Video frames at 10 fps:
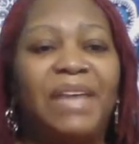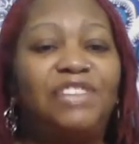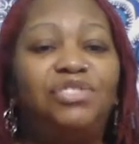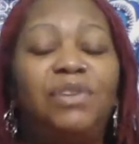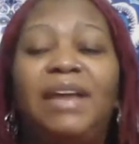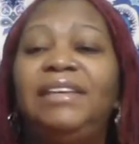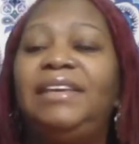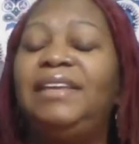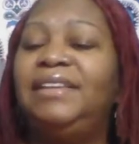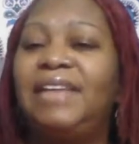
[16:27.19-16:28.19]
I tried to
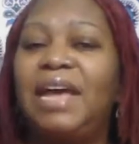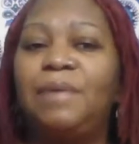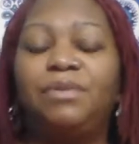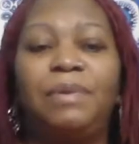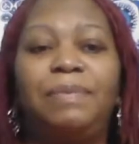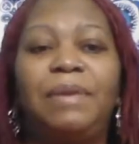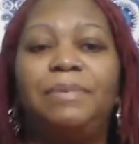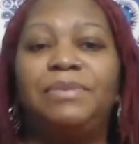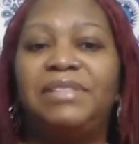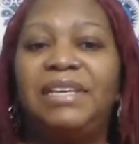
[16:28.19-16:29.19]
get in line with what
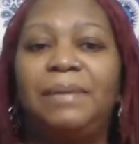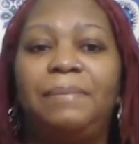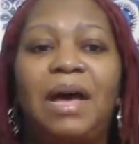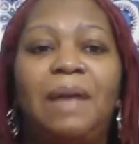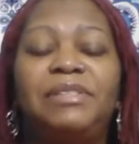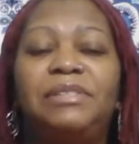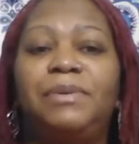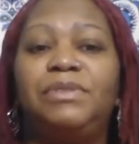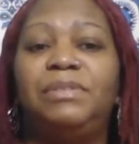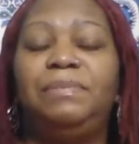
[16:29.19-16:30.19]
people said a mom is
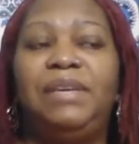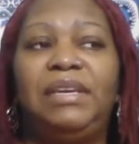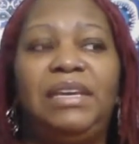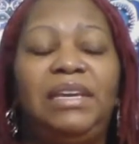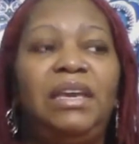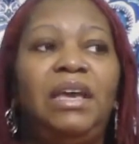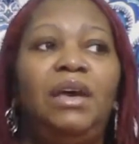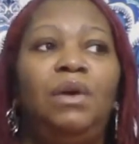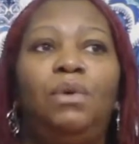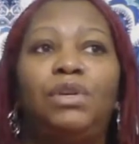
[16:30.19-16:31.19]
supposed to be,
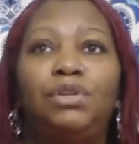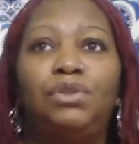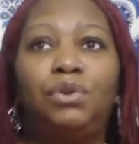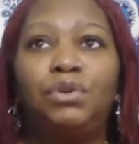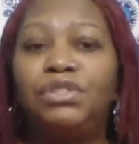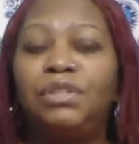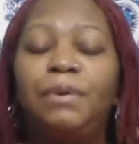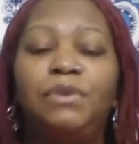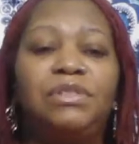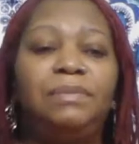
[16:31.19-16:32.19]
what a daughter is
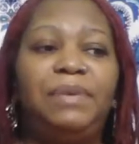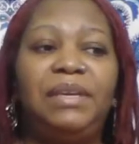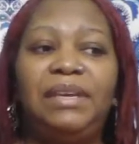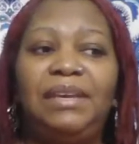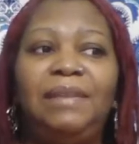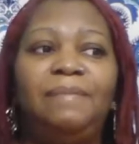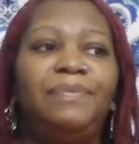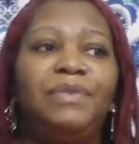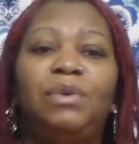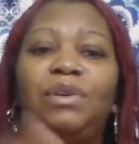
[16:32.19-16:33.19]
supposed to be,
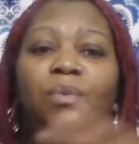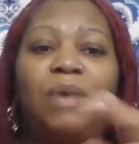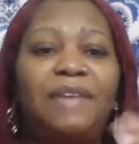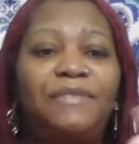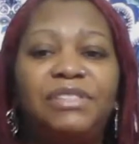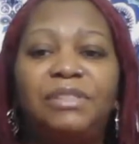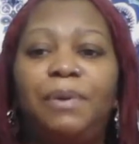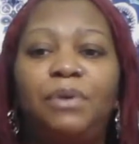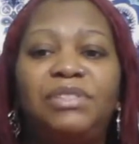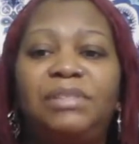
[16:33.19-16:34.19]
what a wife is
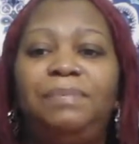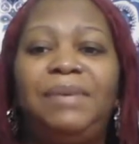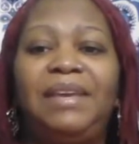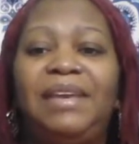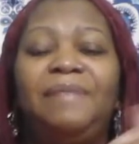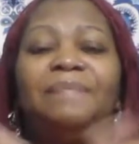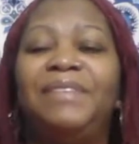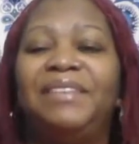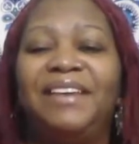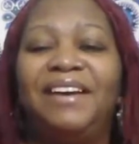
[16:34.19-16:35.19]
supposed to be.
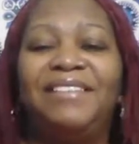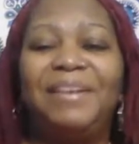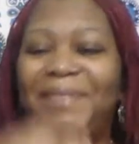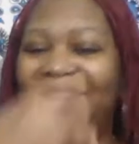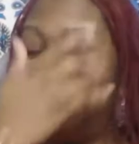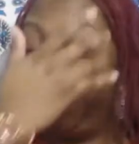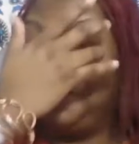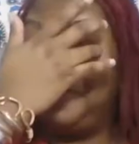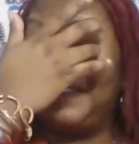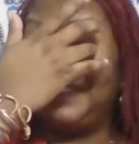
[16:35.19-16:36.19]
All right, Michaela,
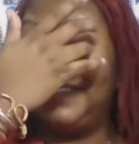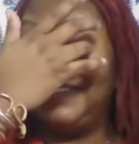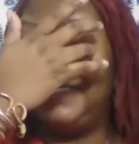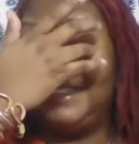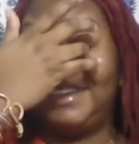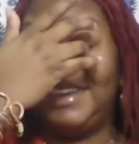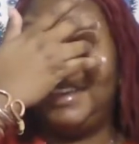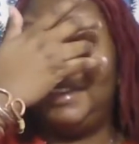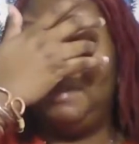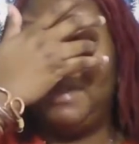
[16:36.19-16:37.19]
congratulations
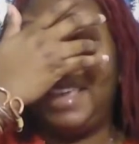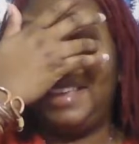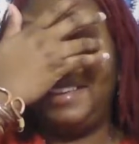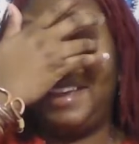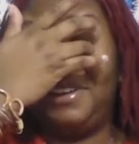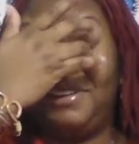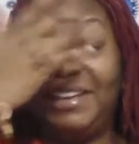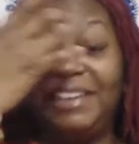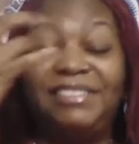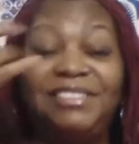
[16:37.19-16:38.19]
again. Michaela got her
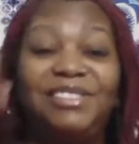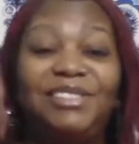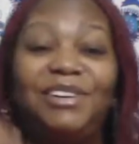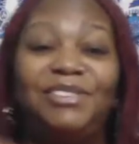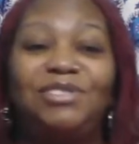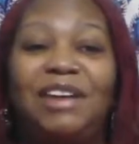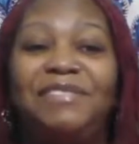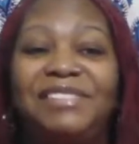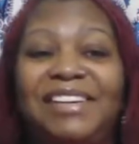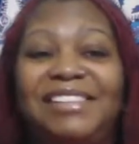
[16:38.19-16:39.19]
license, y'all,
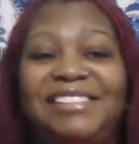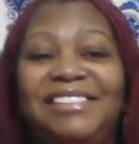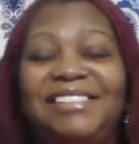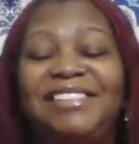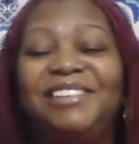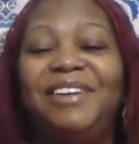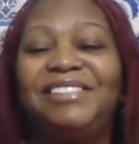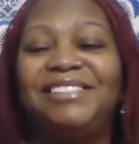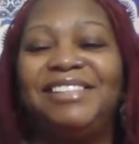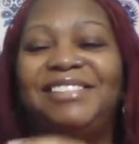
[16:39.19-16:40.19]
driver's license.
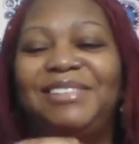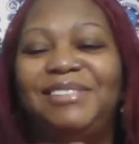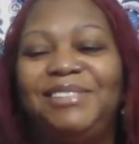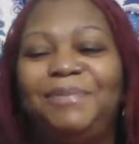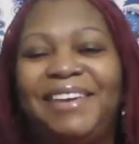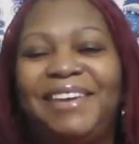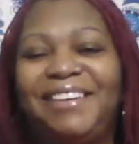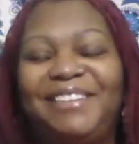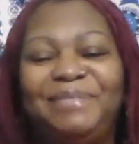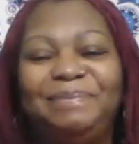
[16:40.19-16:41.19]
Congratulations to you,
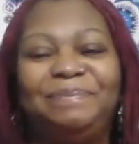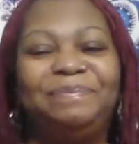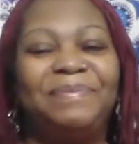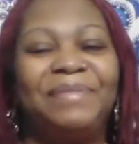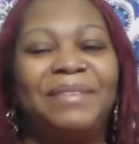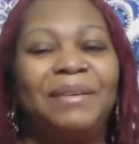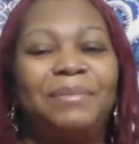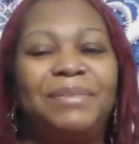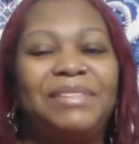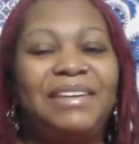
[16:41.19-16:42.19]
Michaela.
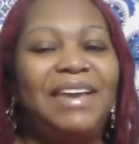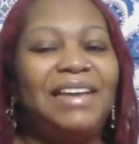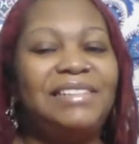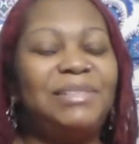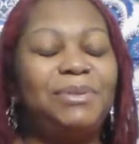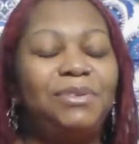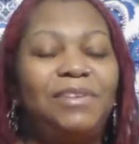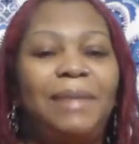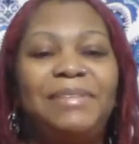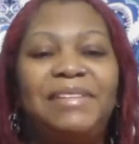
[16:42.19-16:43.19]
But yeah, I
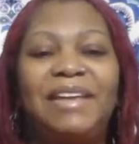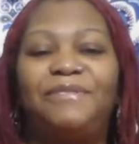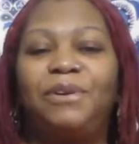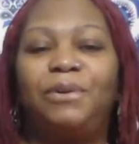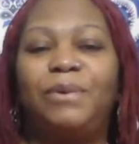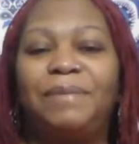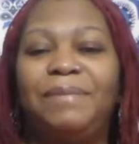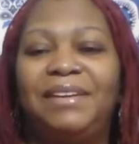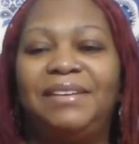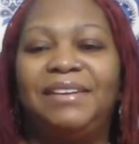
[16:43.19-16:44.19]
subscribed to that for a quick
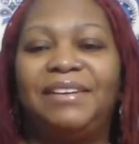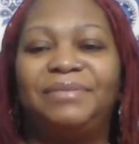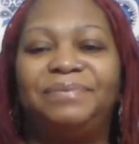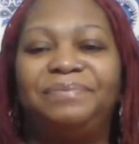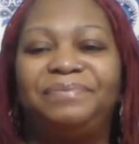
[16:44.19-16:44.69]
minute there.